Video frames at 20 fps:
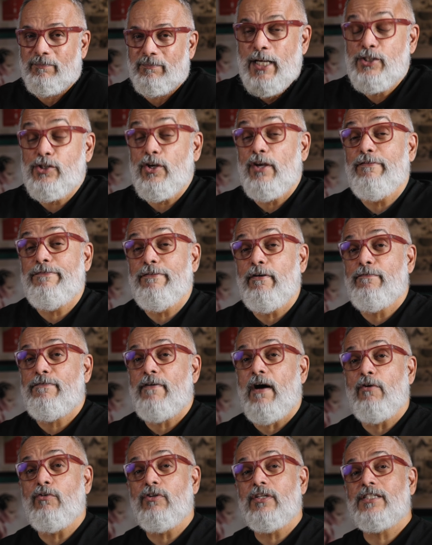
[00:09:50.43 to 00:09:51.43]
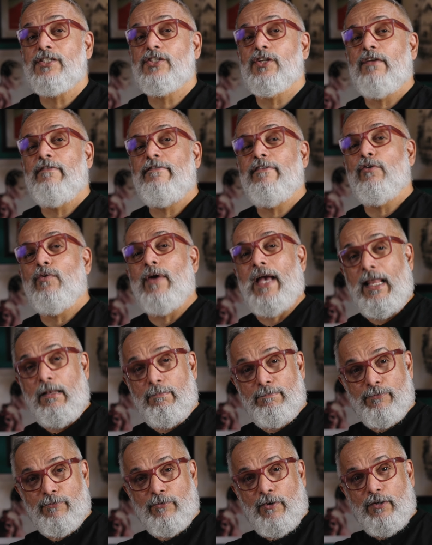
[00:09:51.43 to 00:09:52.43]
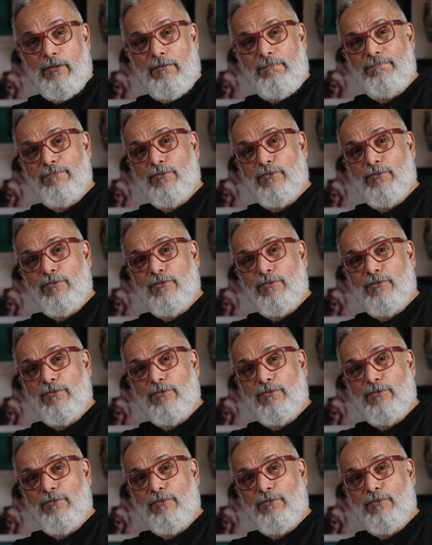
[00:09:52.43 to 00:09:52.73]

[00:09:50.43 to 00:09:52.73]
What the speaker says: So if you found this review helpful,